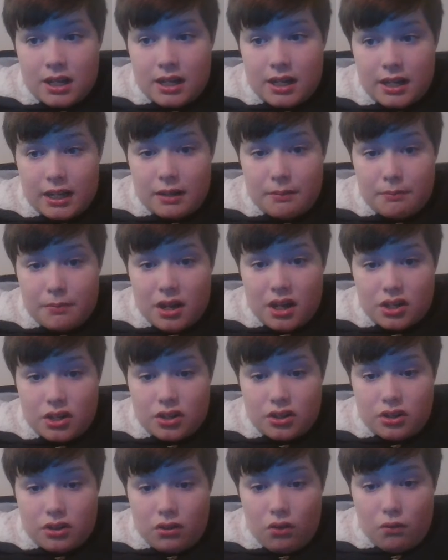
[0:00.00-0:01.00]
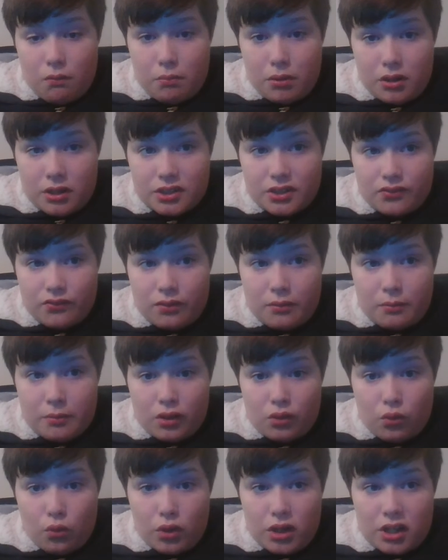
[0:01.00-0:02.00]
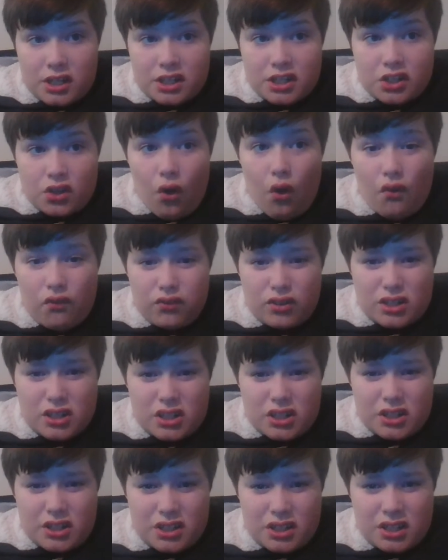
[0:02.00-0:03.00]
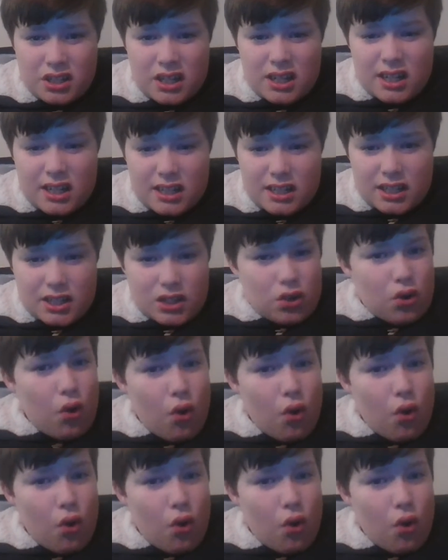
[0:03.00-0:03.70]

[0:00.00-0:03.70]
He commanded a whole bunch of them, and all these officers said,